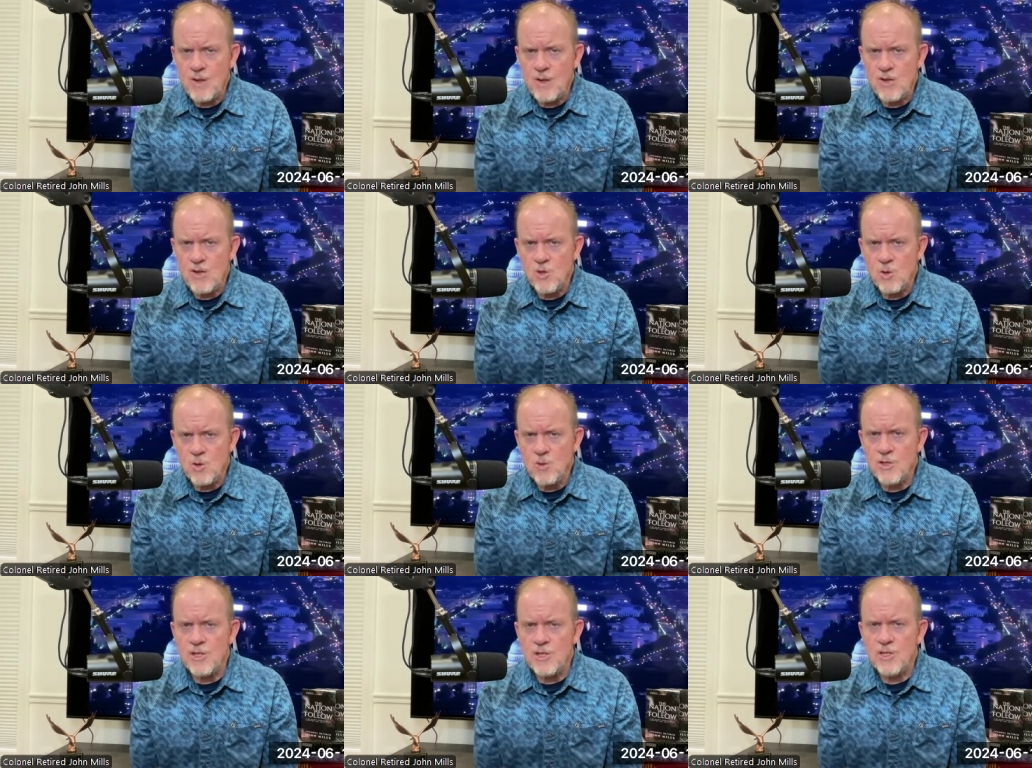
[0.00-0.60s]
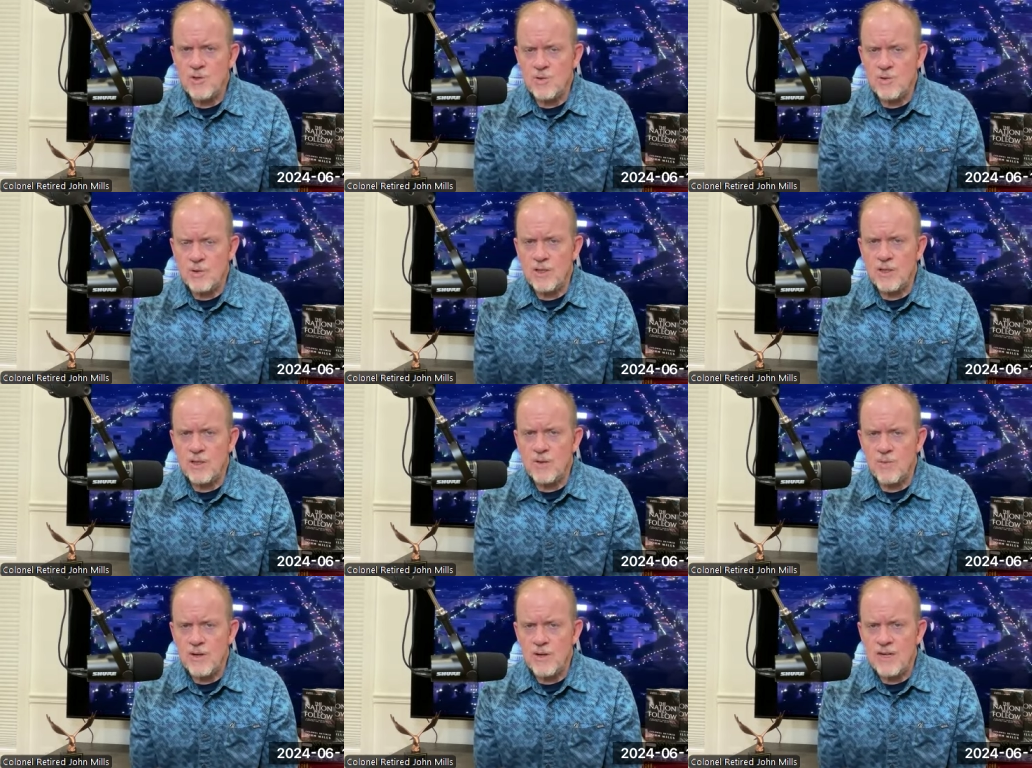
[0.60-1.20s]
Georgians
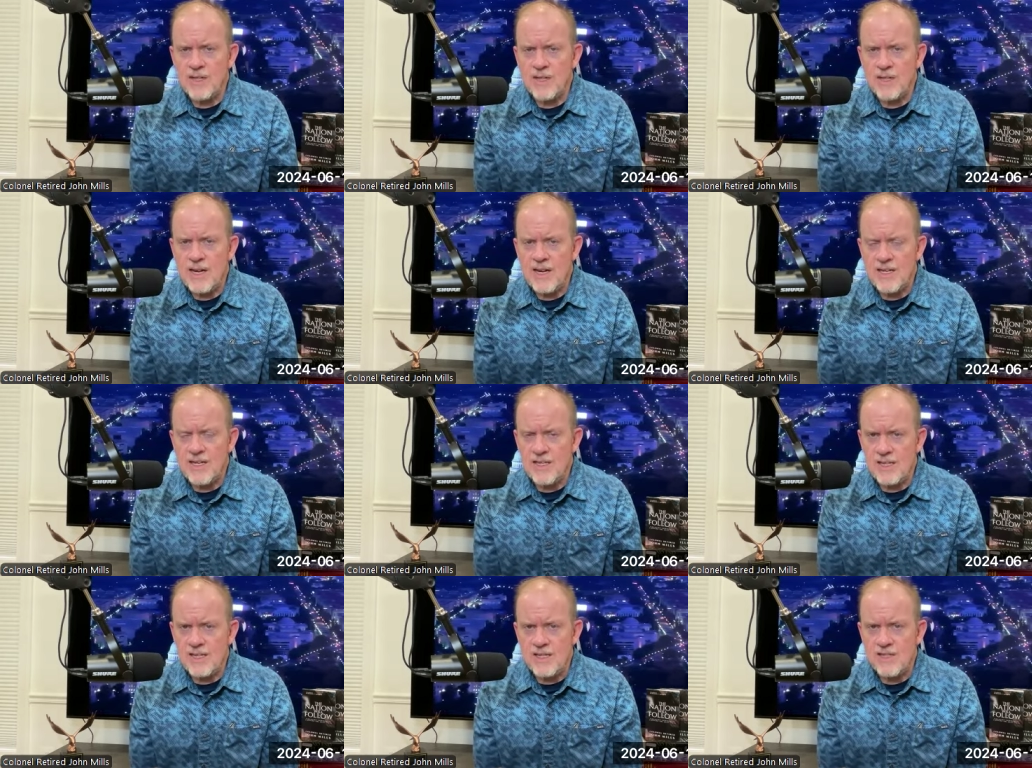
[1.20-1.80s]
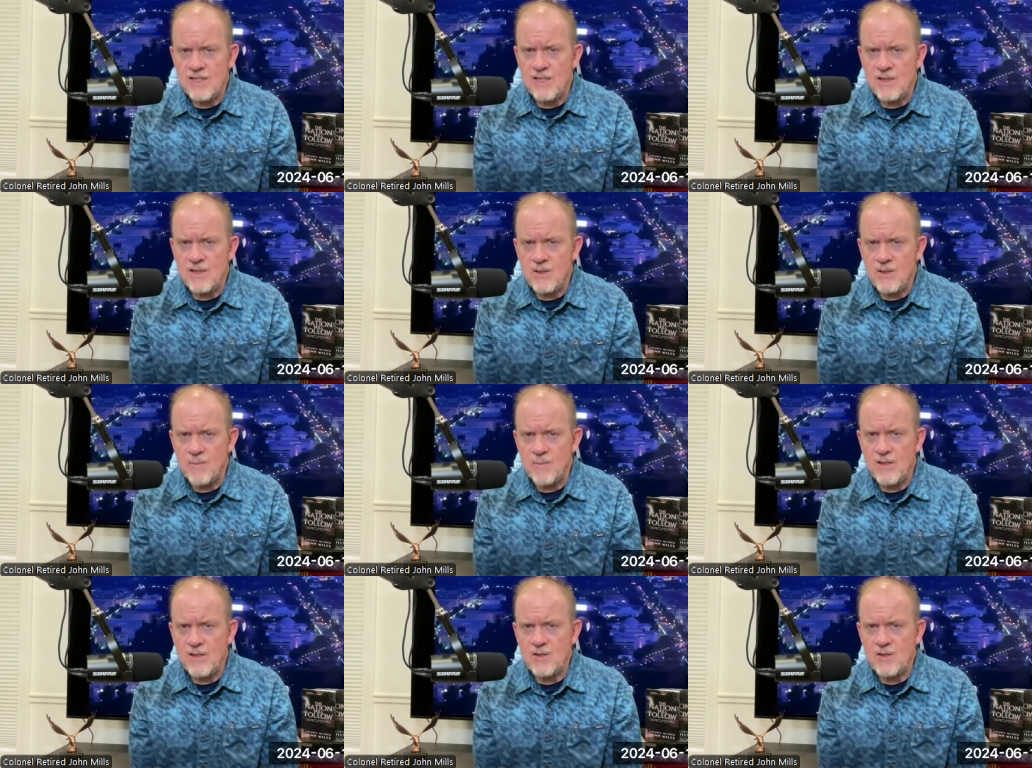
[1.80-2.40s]
really realize it is all
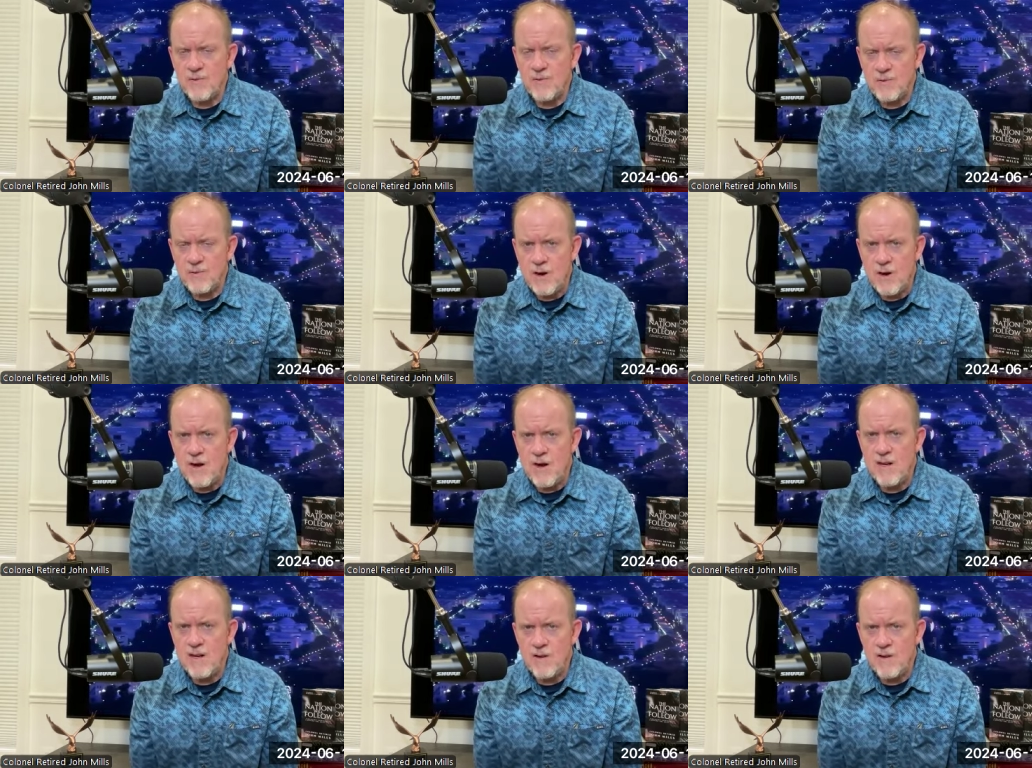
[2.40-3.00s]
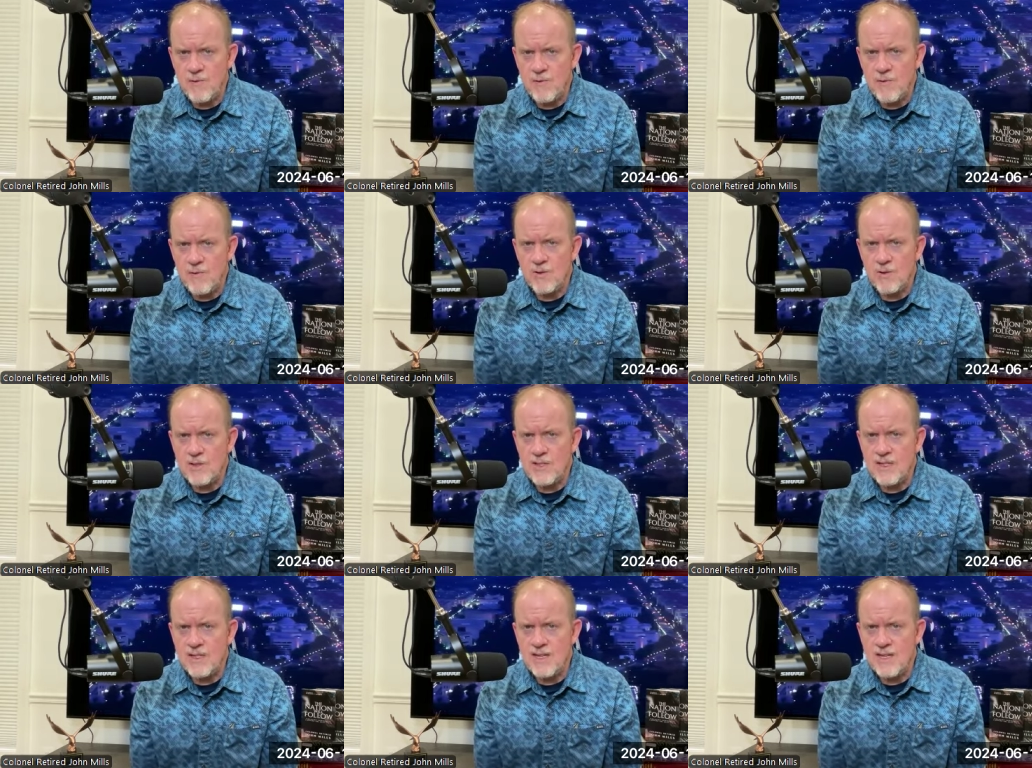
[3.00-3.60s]
about the fraud in
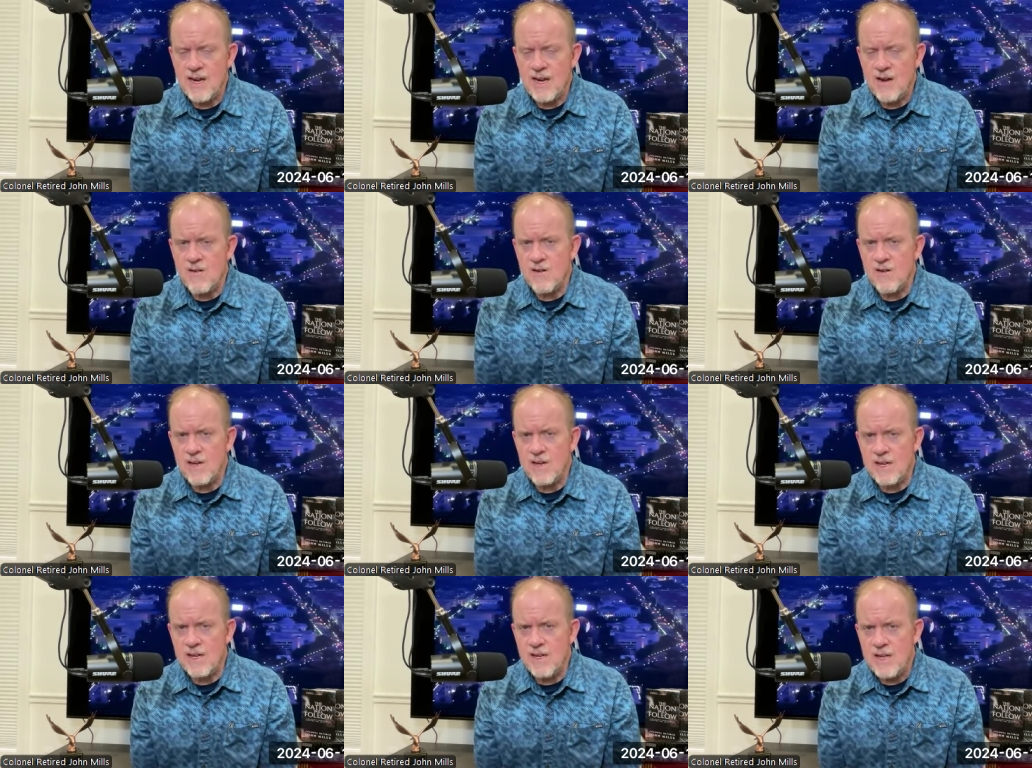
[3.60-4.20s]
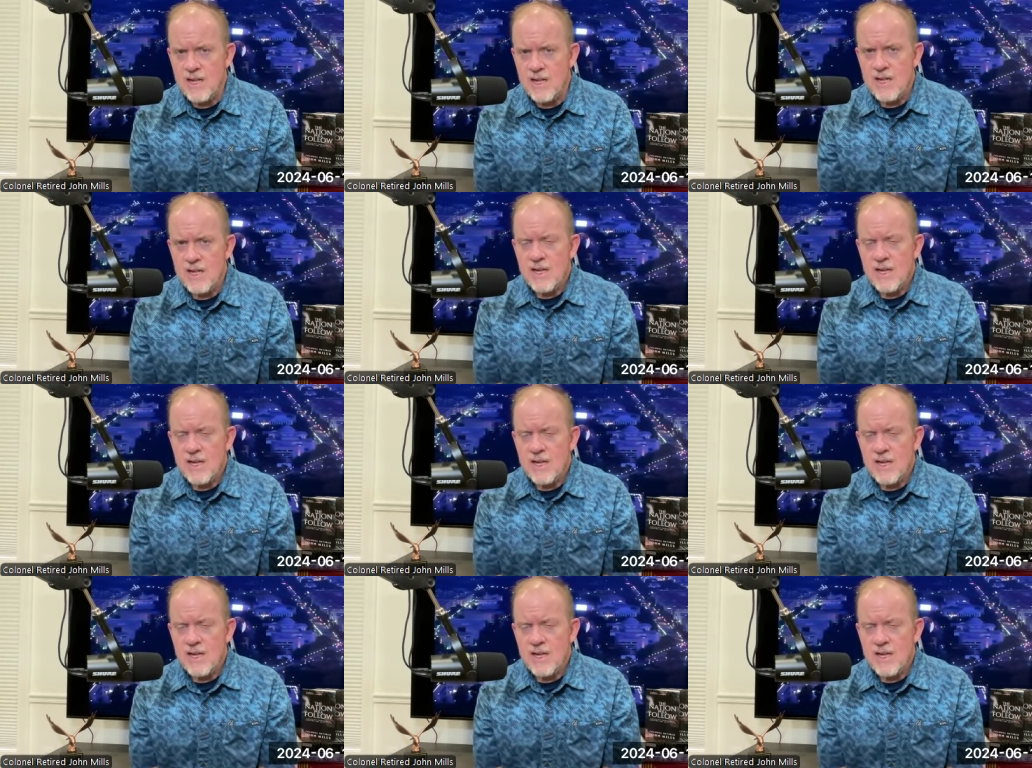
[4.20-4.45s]
Fulton County.